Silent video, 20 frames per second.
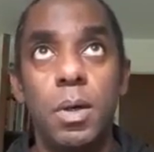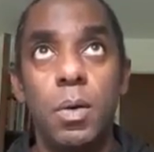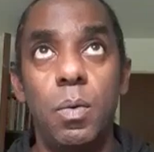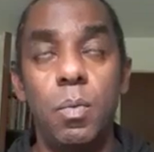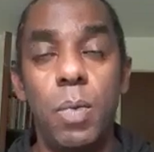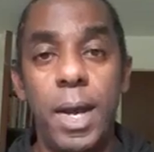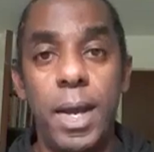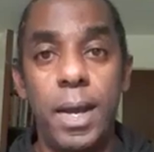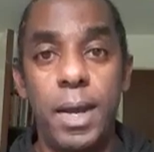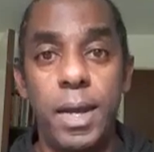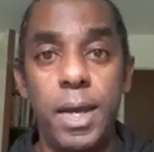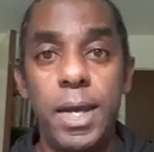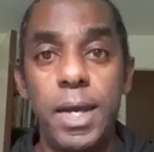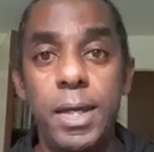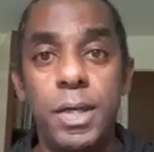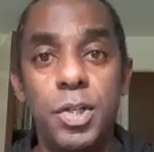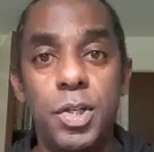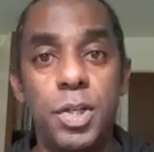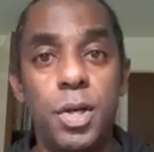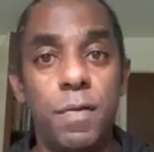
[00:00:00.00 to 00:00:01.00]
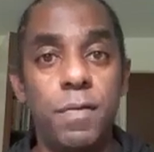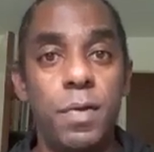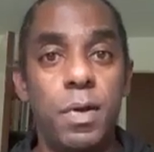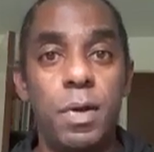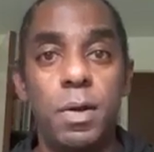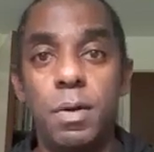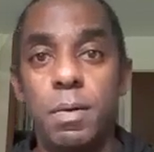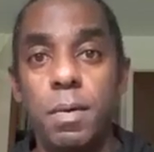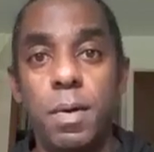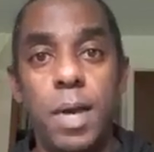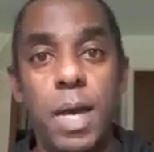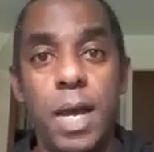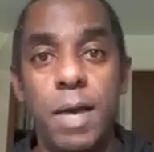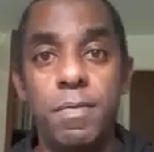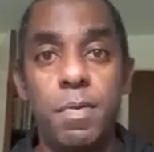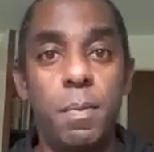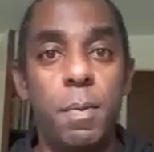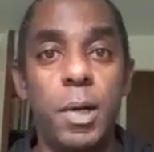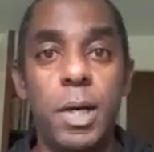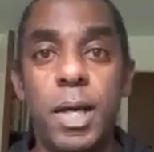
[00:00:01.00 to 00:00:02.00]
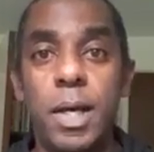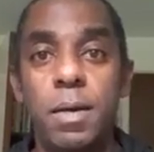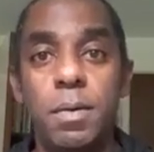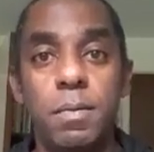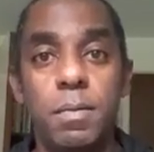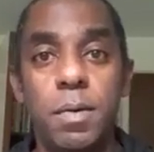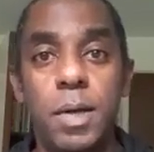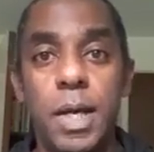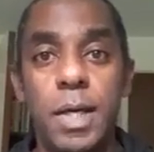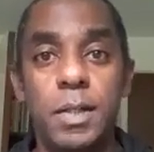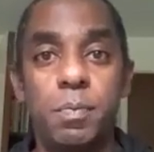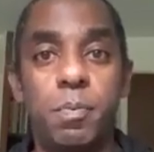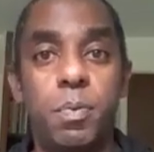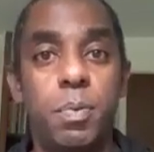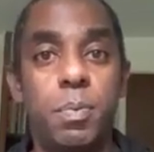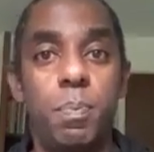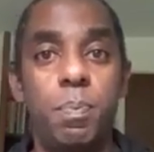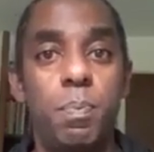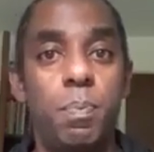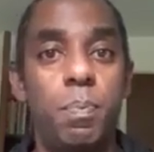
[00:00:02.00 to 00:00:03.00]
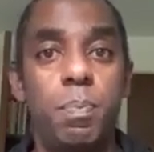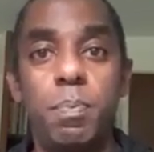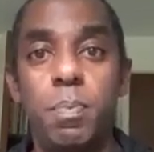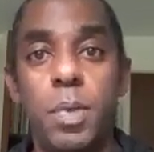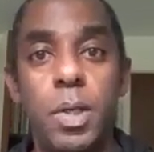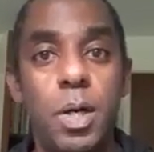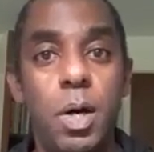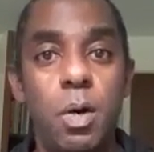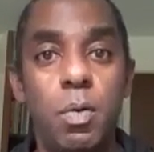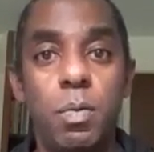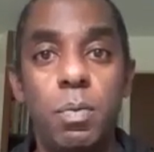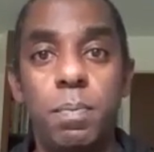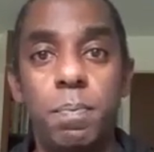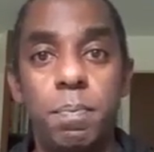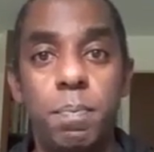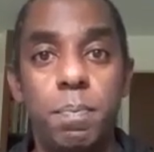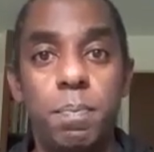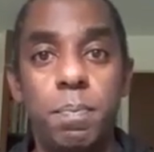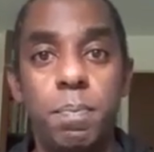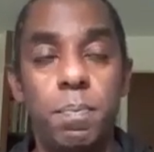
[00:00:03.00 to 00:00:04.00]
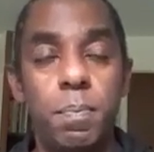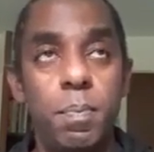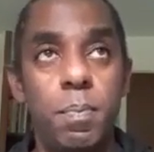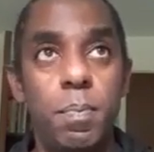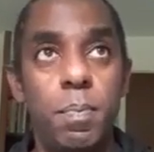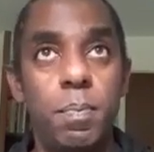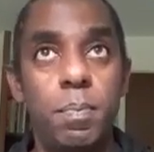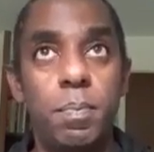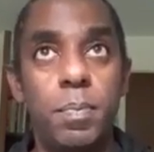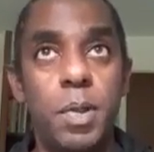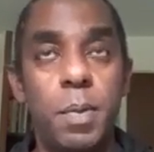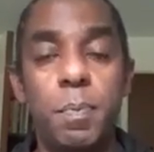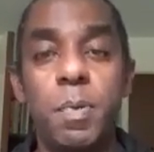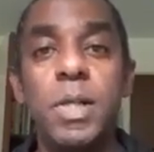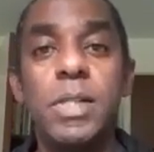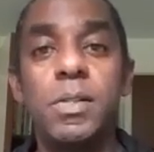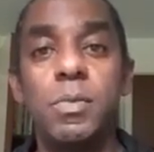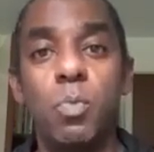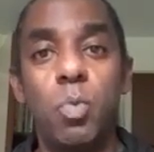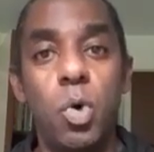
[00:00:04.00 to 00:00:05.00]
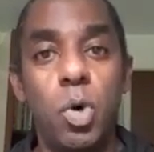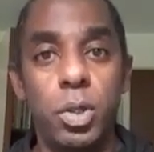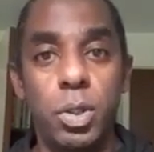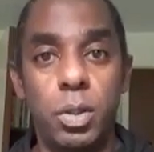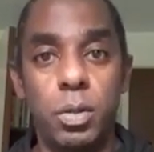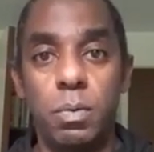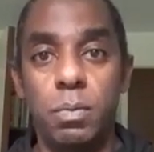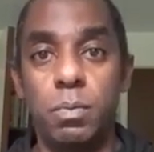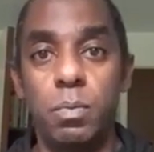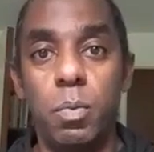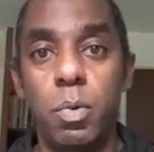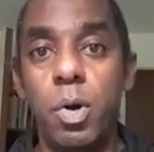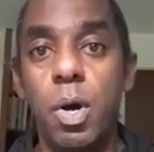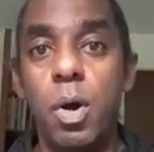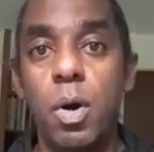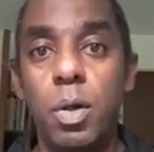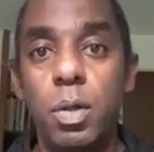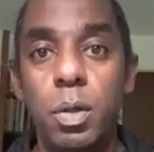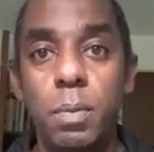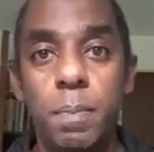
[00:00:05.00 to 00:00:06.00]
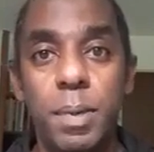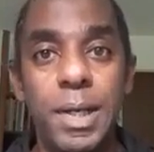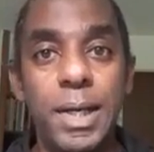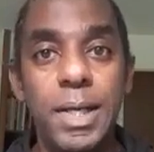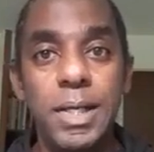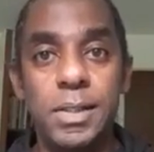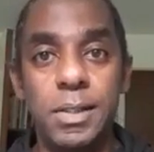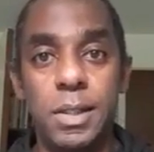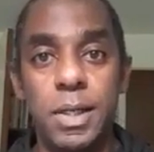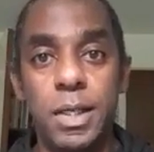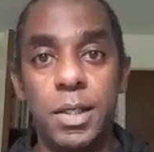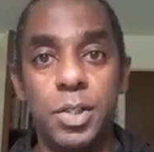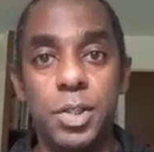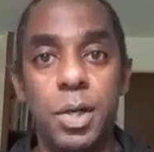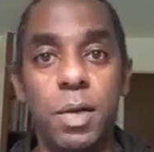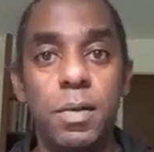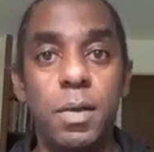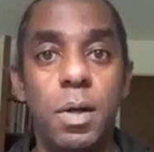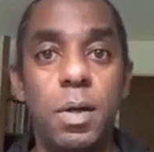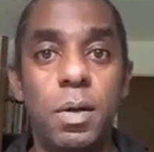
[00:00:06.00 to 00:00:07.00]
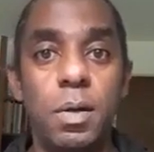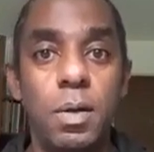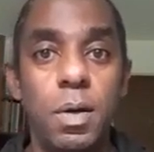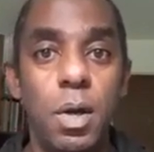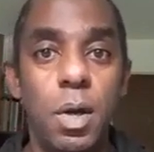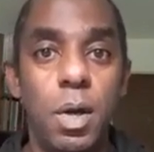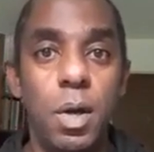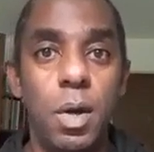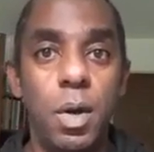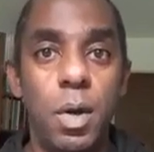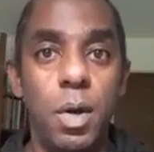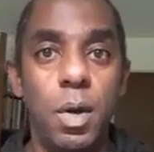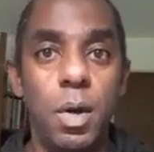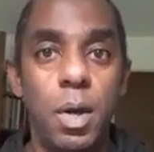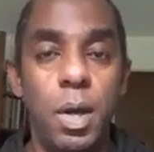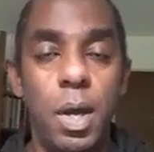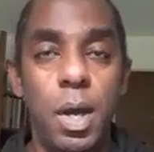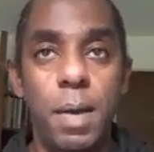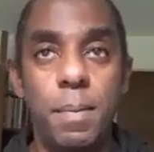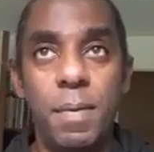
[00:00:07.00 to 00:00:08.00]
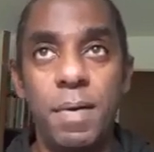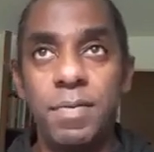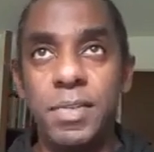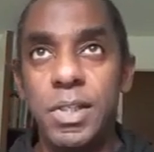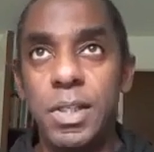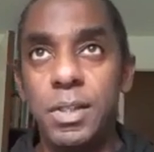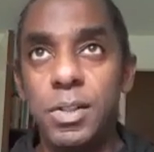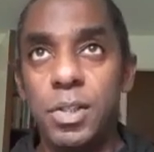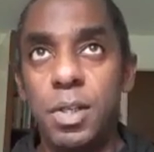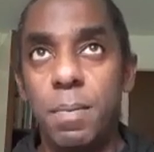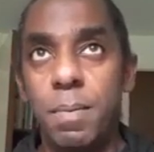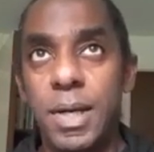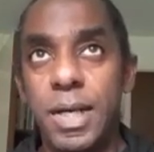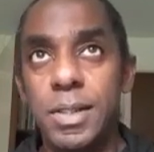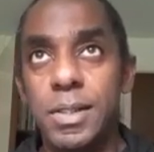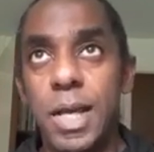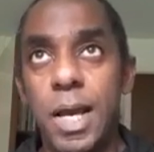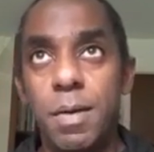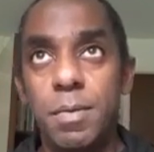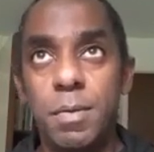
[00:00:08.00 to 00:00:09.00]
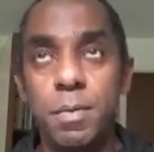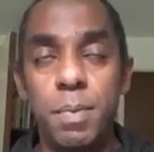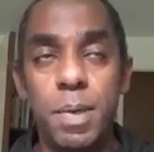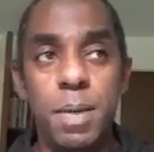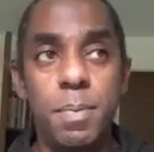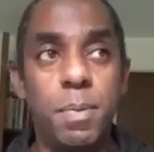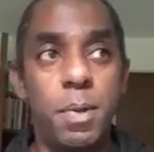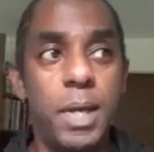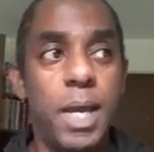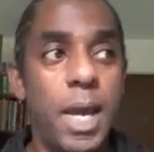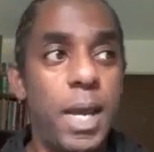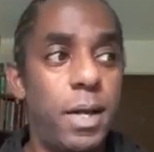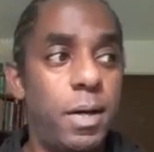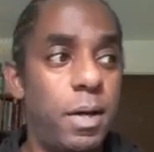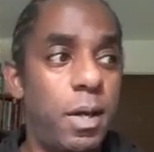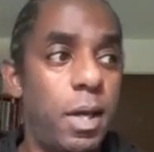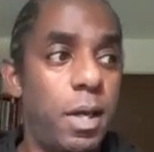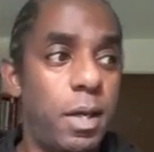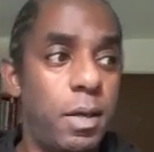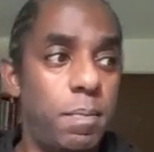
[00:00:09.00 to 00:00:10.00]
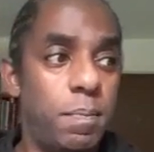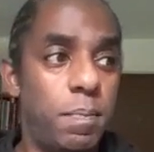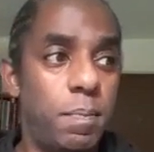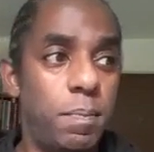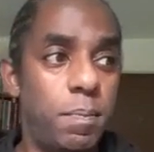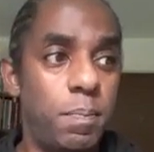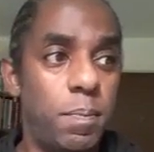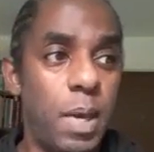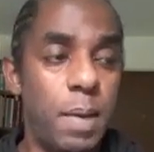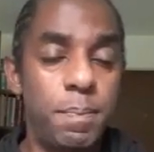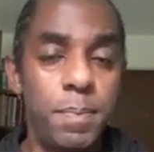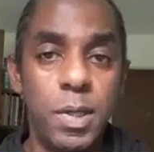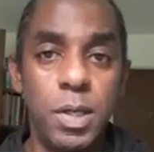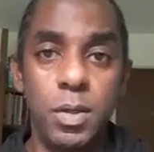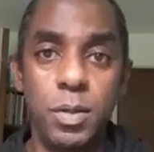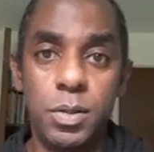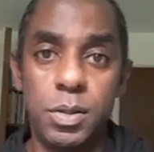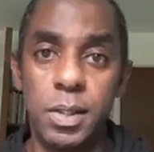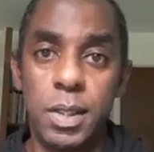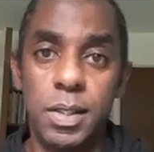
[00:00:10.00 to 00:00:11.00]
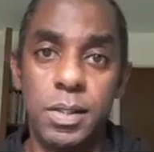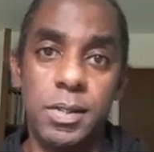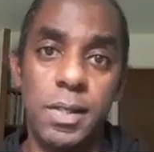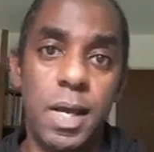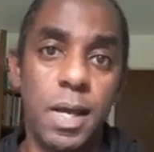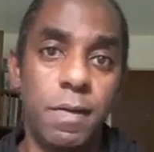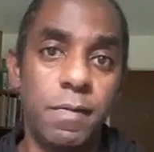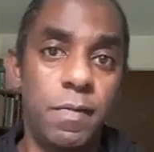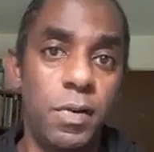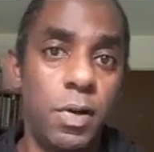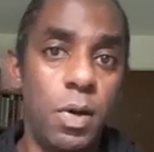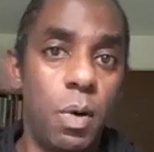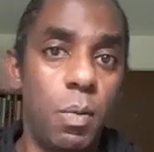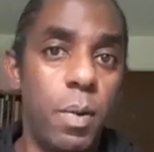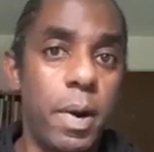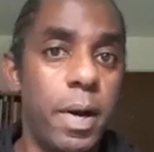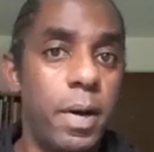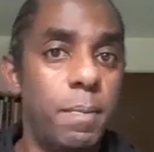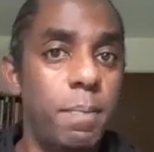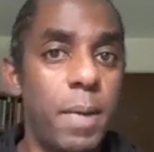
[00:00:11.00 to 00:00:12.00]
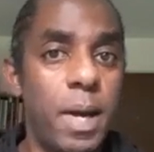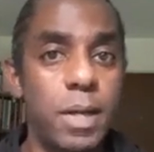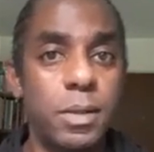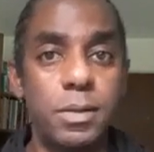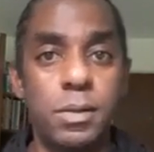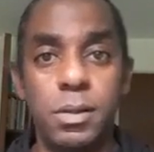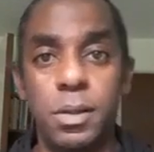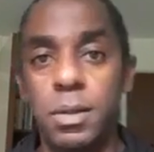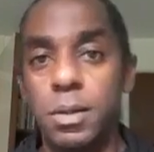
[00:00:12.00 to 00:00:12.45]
Where each other, everybody is, you know, the prison warden. We're all policing each other. I've seen so many times people getting abused and attacked for not wearing masks.